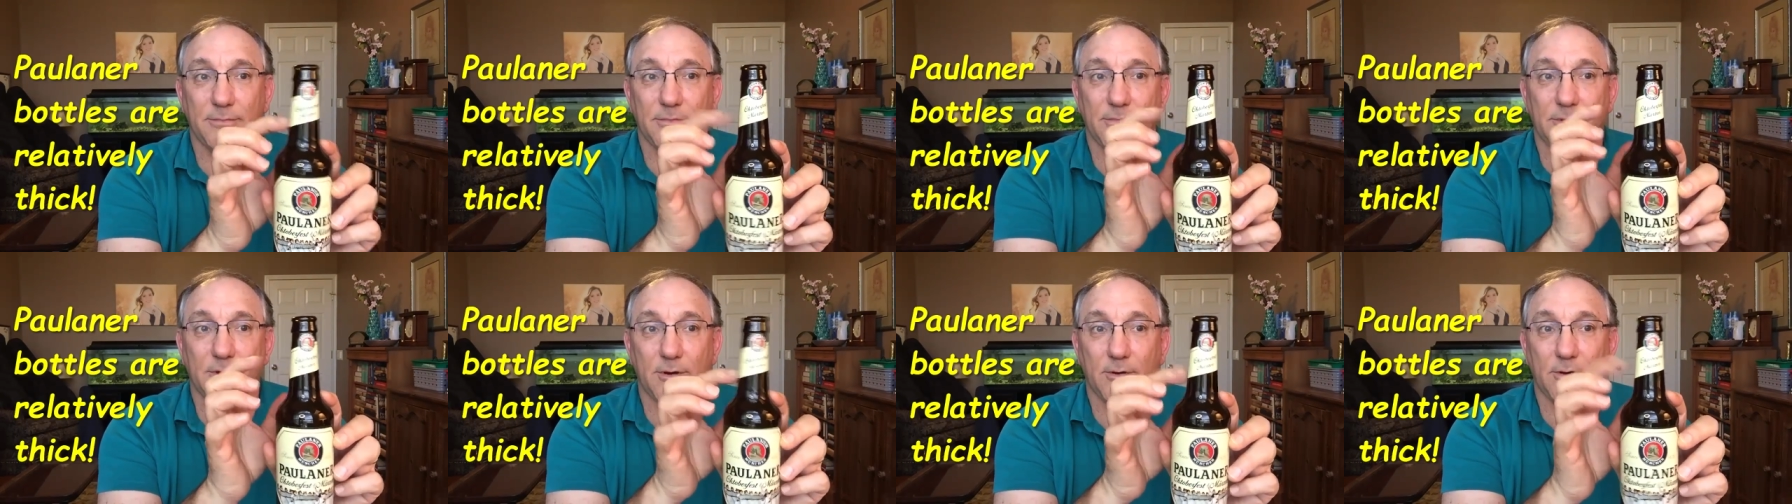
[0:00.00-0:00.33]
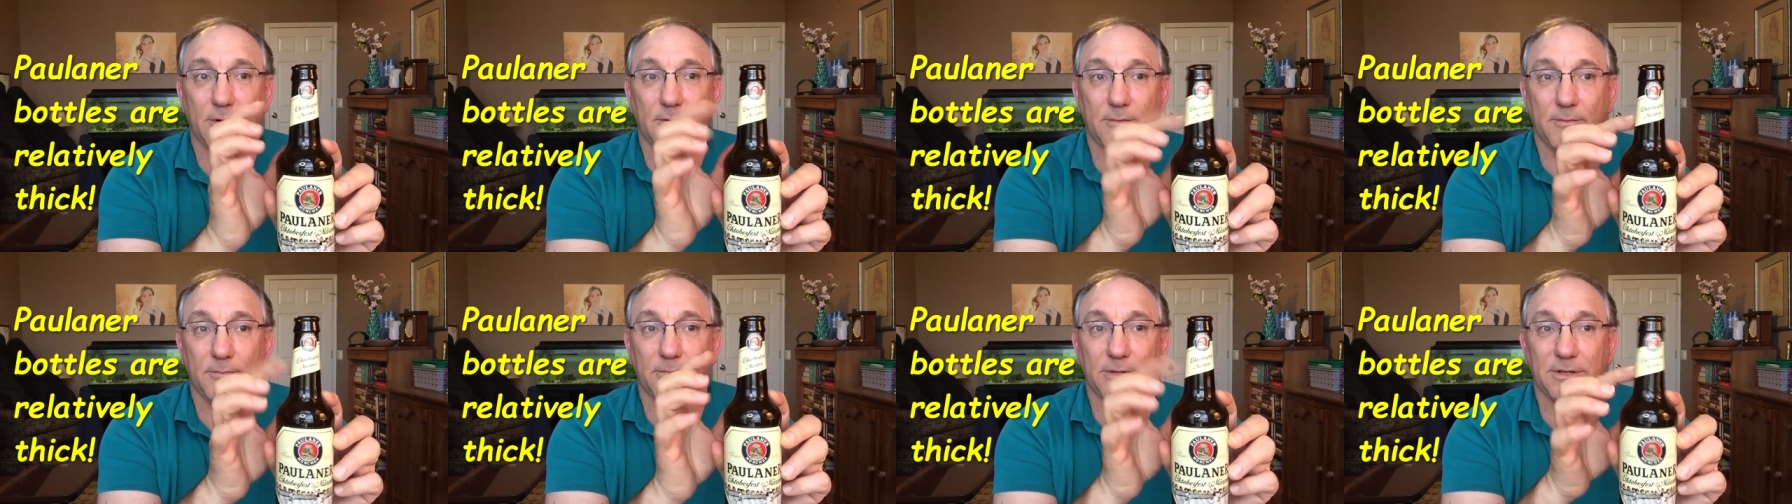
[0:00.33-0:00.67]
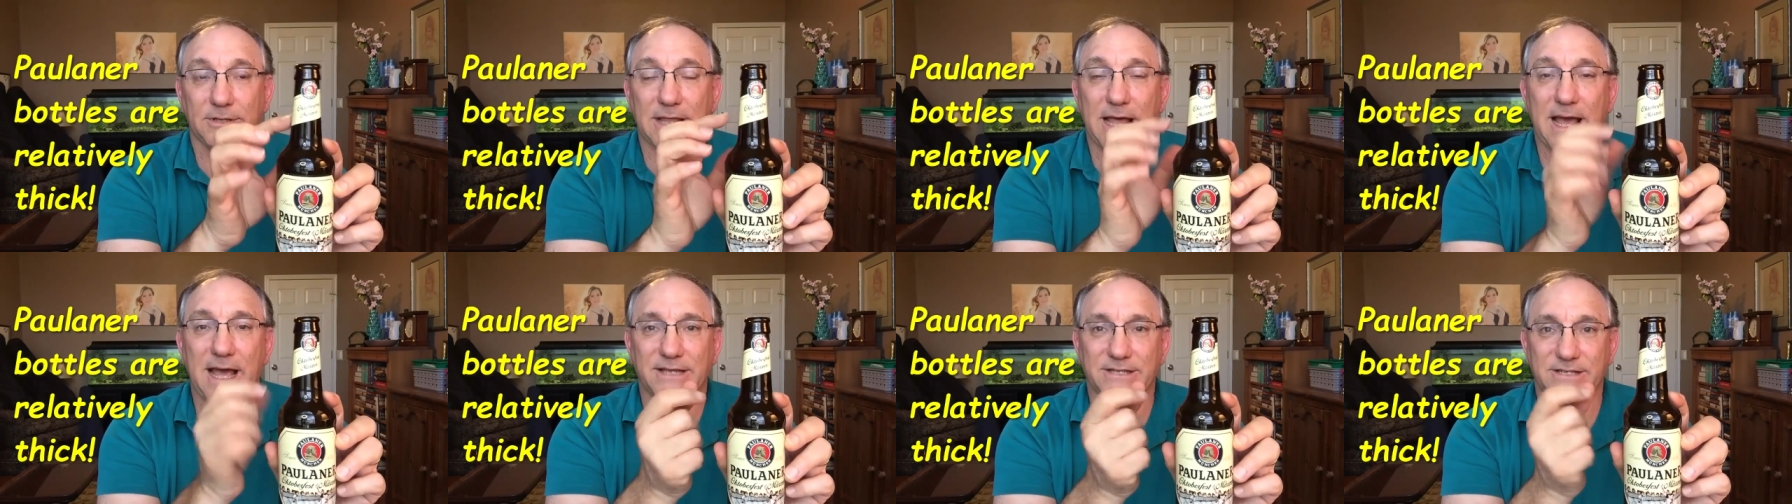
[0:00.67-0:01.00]
the
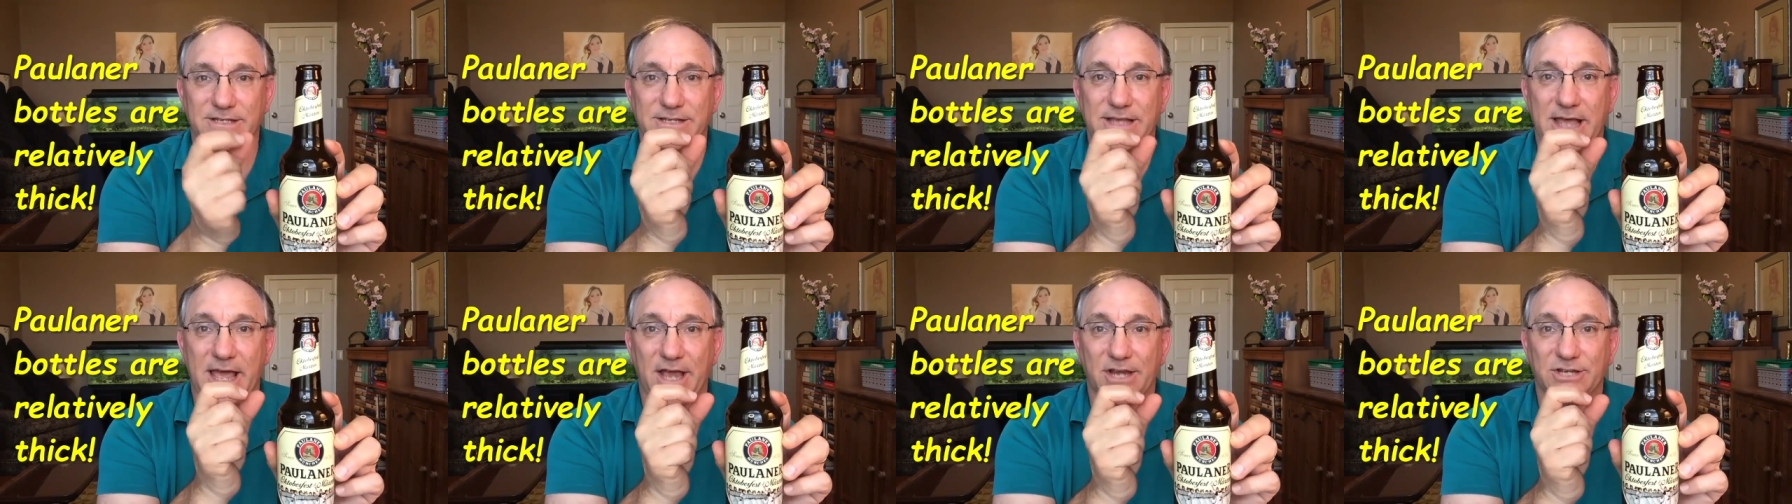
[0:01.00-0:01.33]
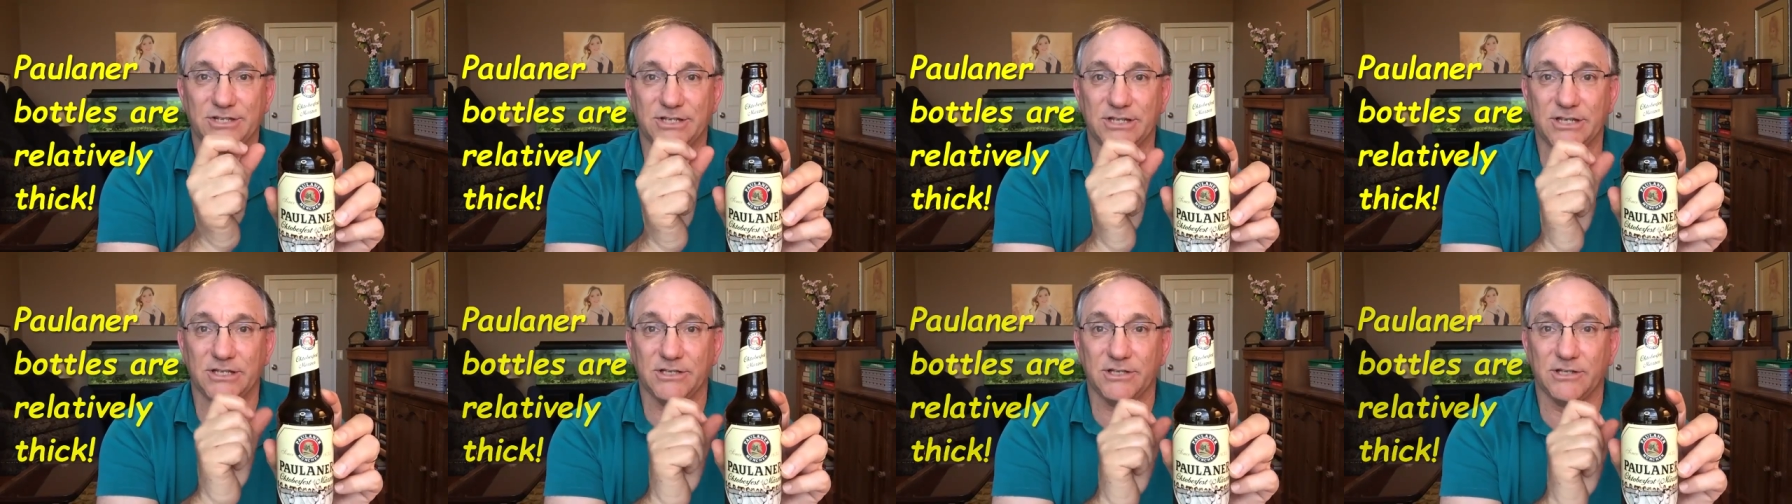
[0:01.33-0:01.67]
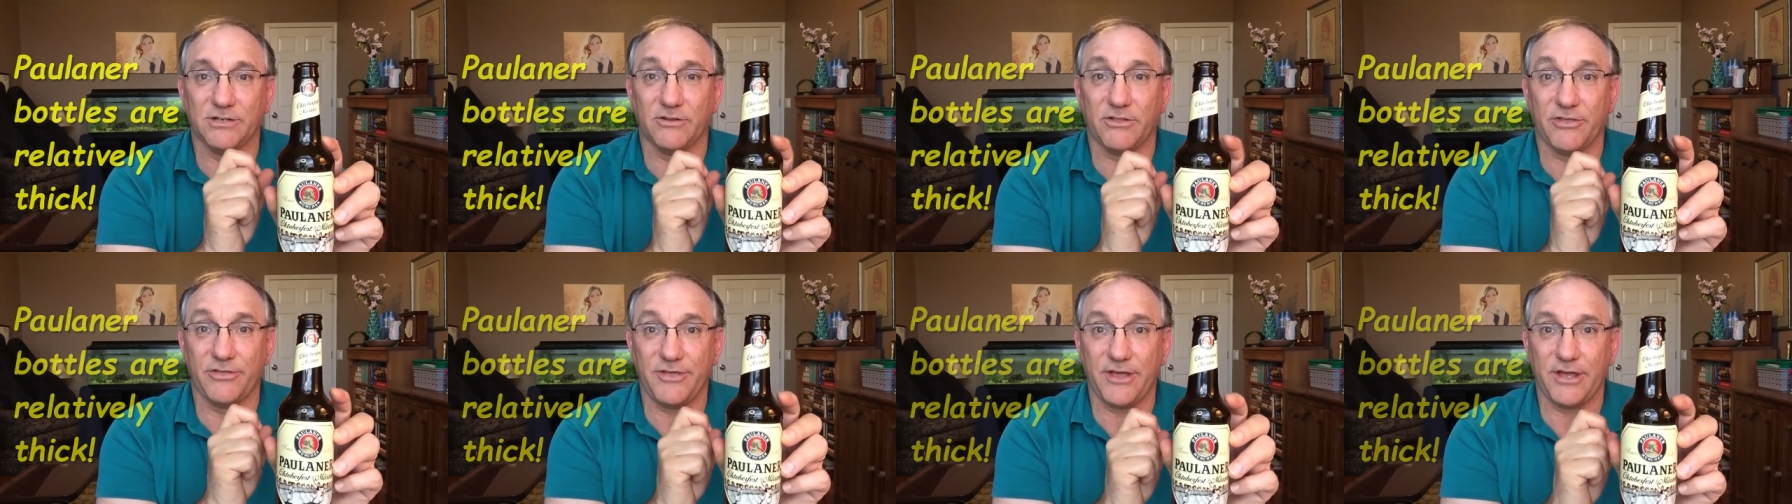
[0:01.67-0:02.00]
glass is actually a
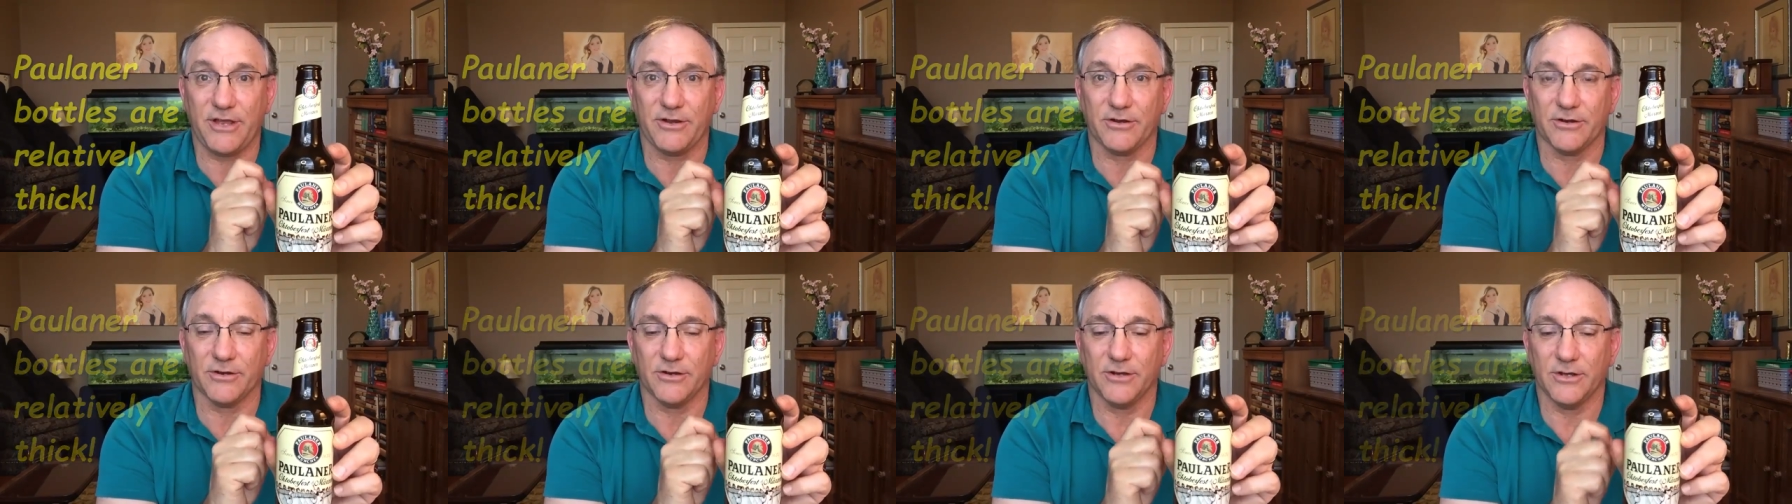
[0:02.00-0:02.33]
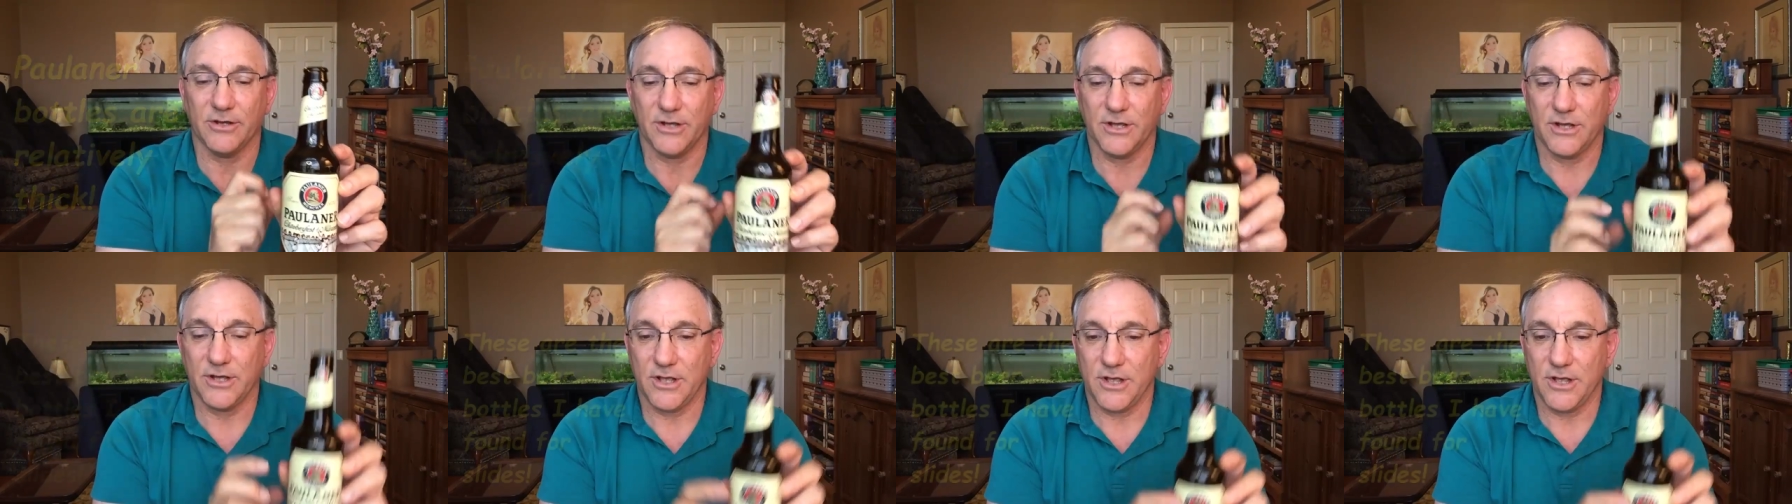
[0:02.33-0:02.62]
little thicker.